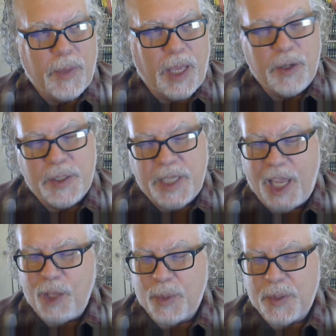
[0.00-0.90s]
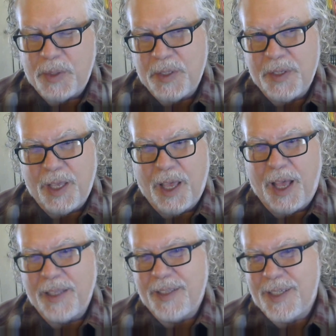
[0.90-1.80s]
entertainment
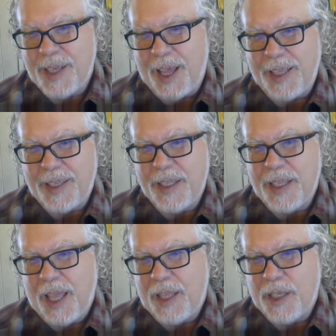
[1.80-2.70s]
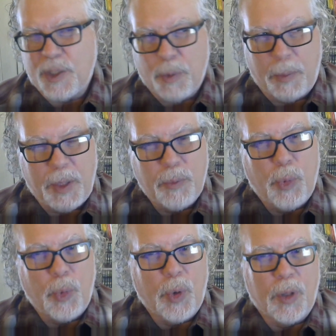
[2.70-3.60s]
on site and a swimming
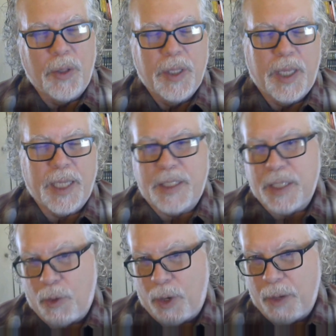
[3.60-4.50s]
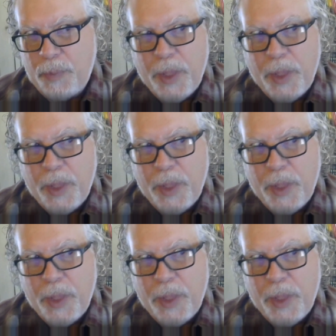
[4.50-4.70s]
pool, etc.